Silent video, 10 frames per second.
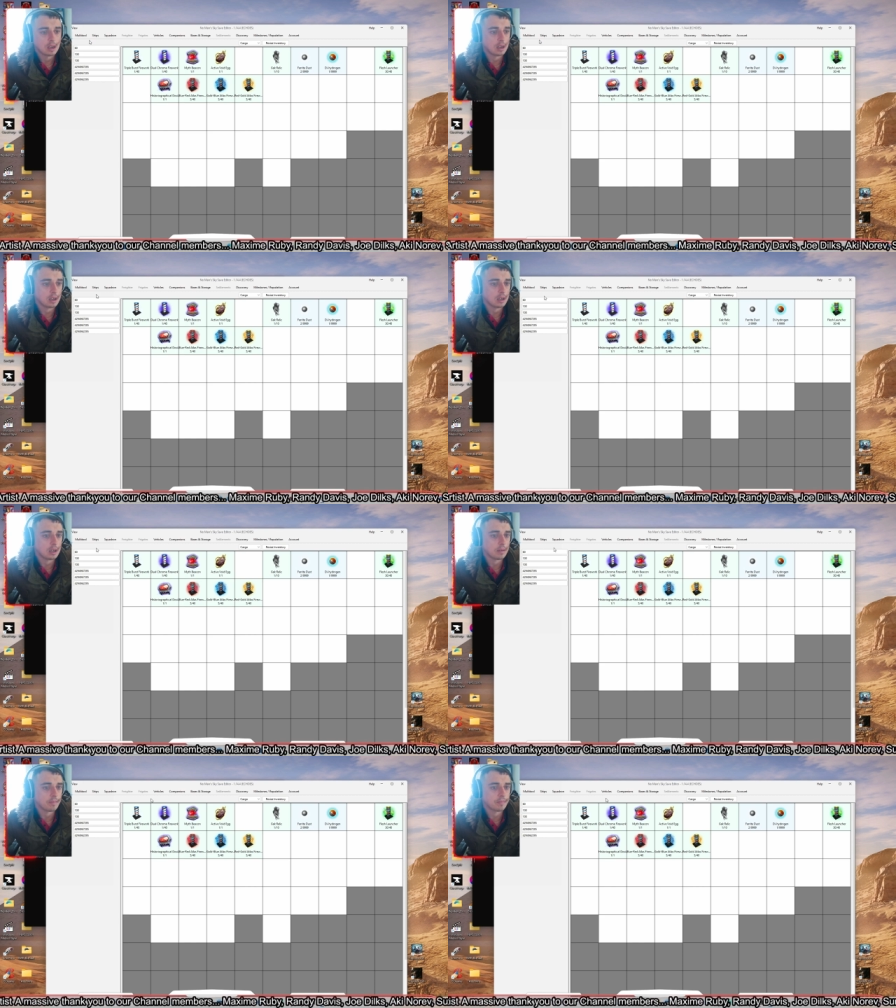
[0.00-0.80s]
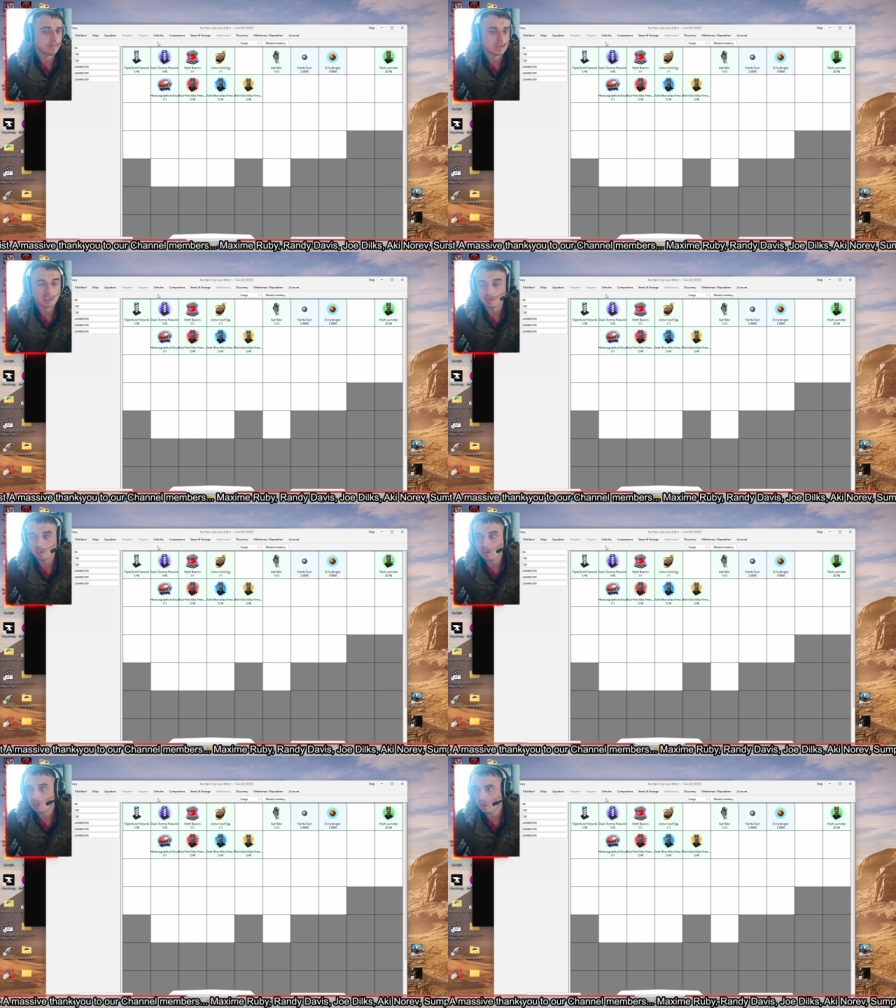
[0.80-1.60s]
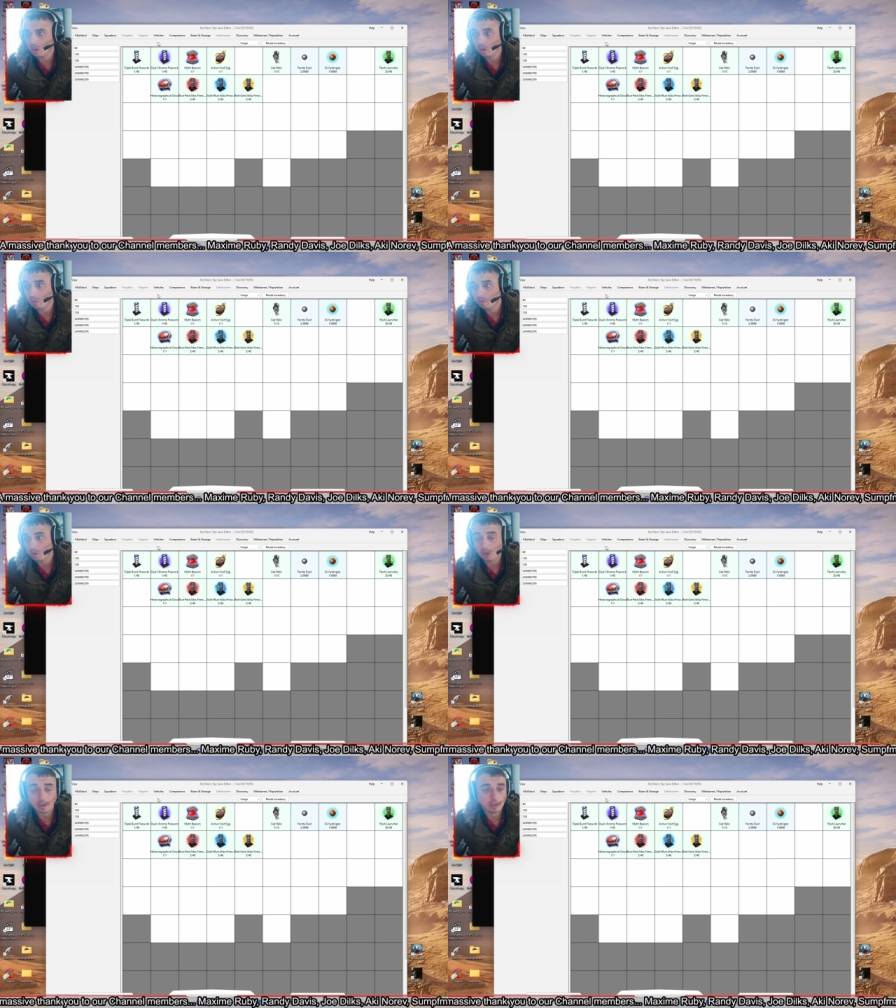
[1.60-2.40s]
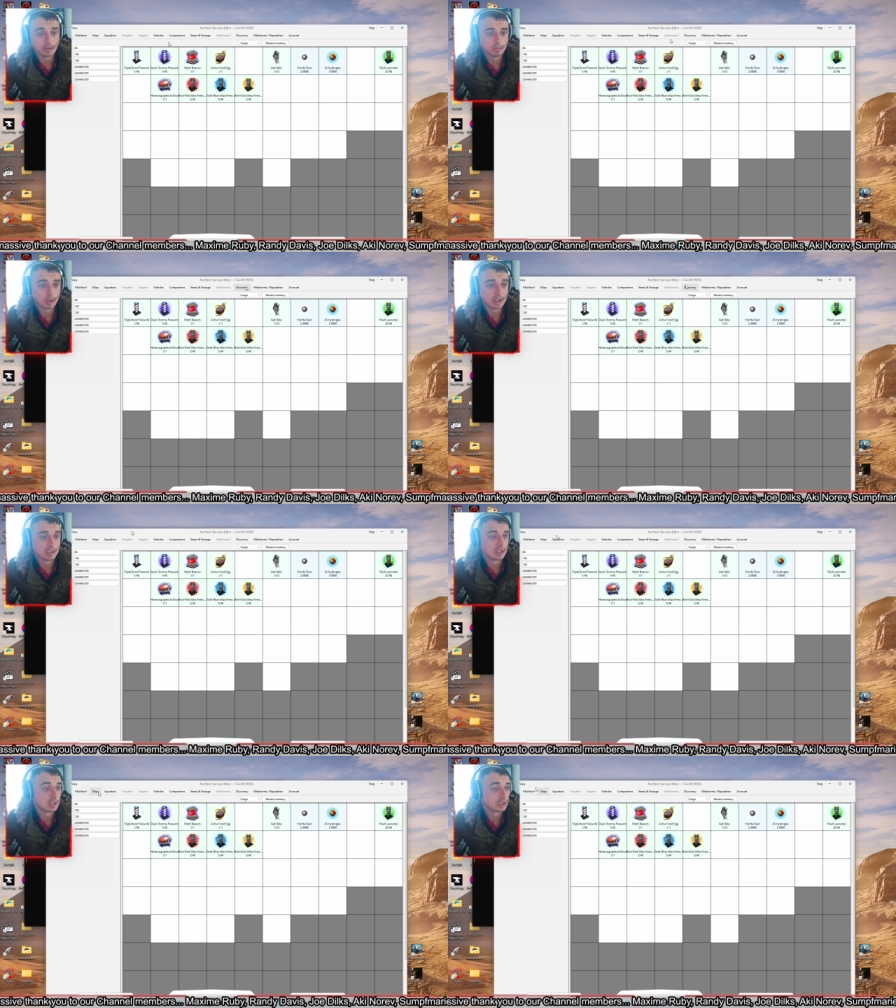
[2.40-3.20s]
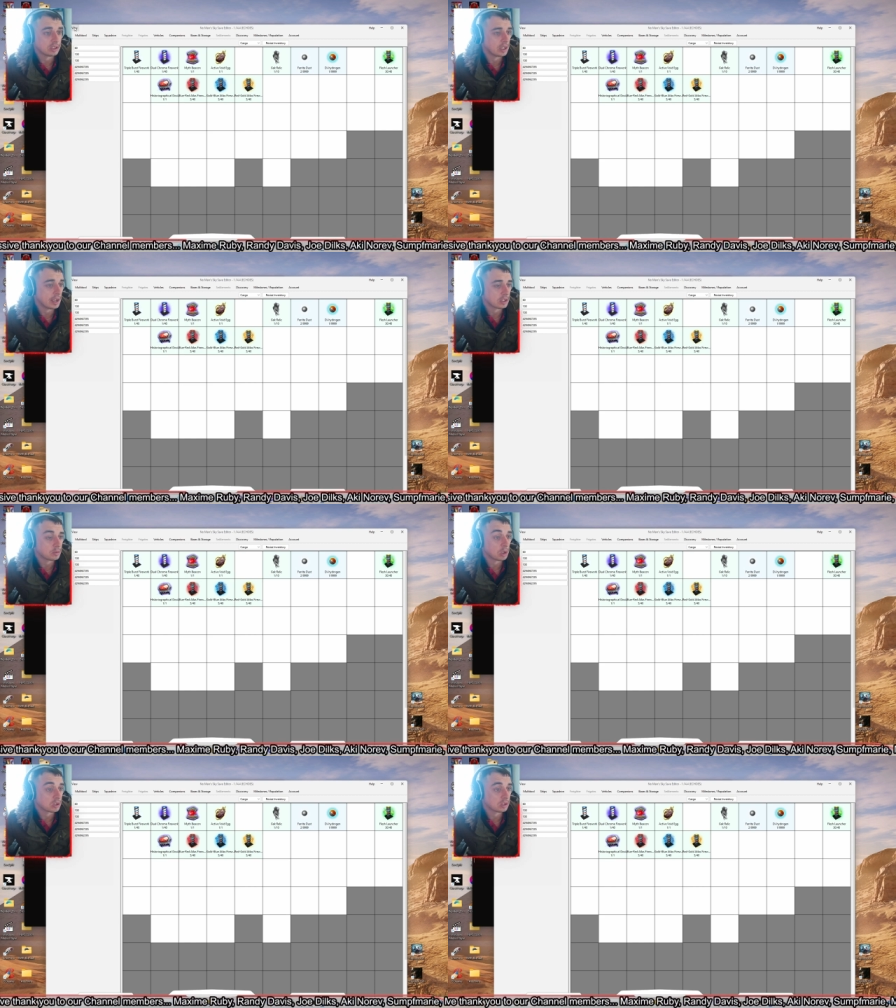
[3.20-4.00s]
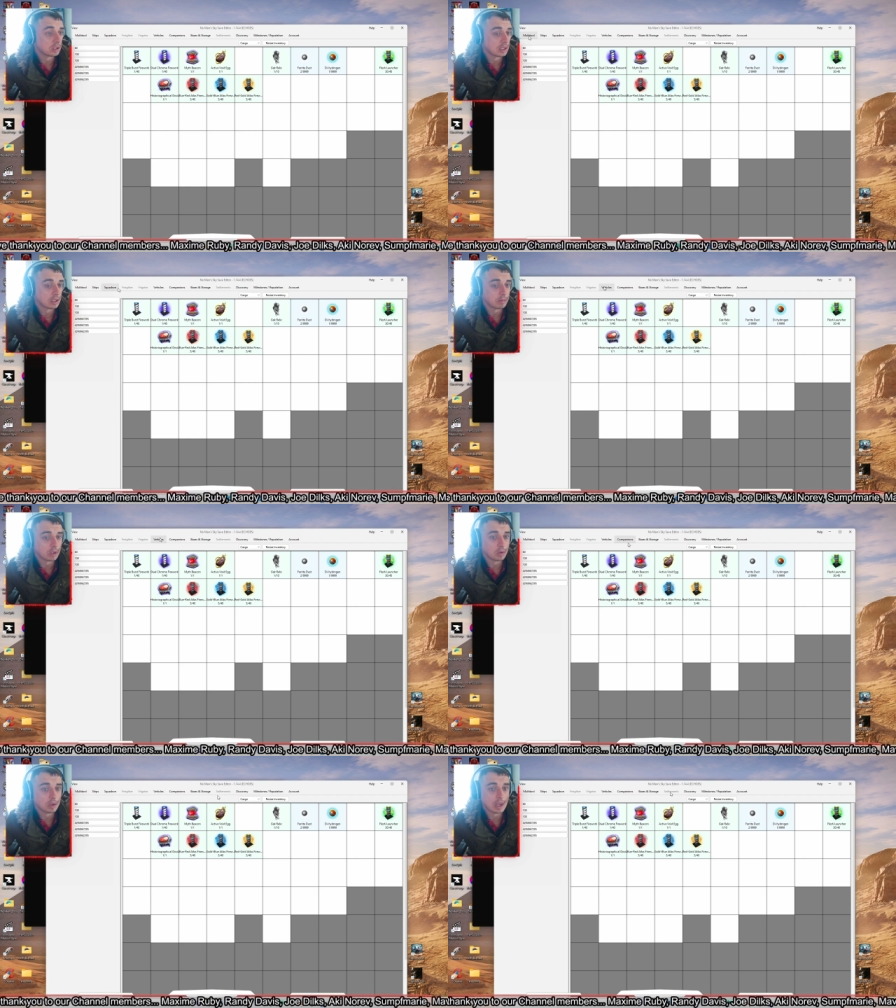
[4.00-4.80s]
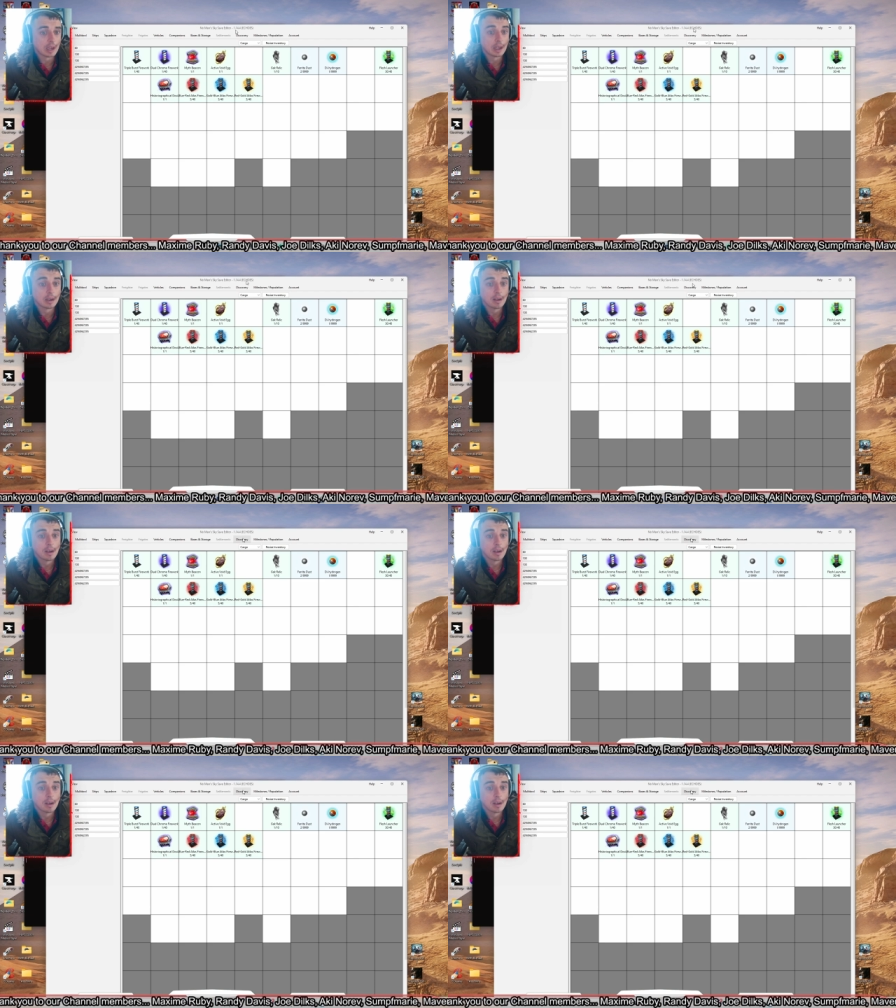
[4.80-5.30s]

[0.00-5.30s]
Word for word: Because uh, I've already done it all before on PlayStation and Xbox and that. I'm not doing it again.